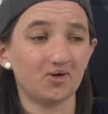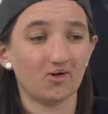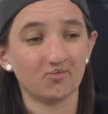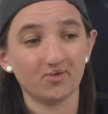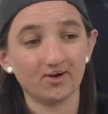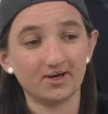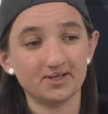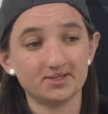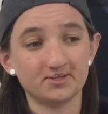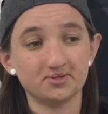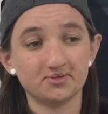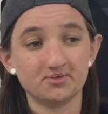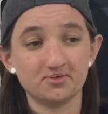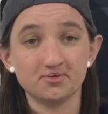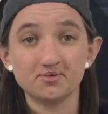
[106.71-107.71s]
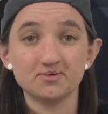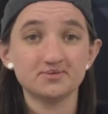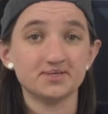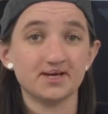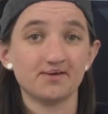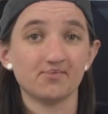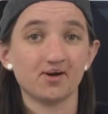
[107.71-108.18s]
or willing to do you a
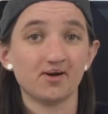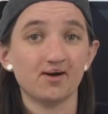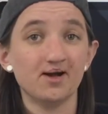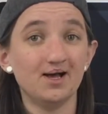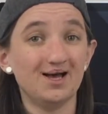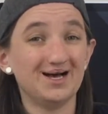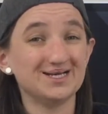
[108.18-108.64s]
favor,